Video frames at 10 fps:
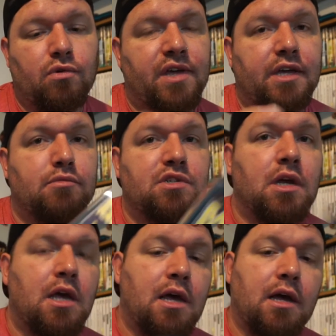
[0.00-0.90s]
games
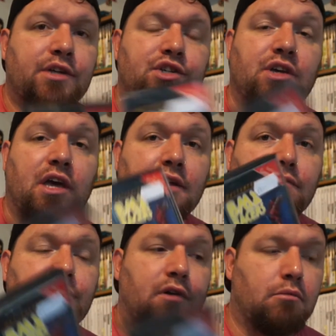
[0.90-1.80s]
as I can and
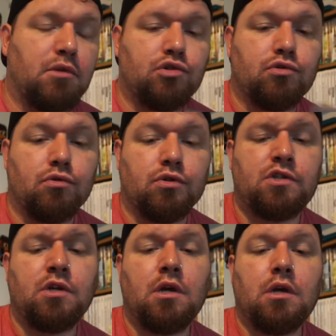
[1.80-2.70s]
fill up my drawers.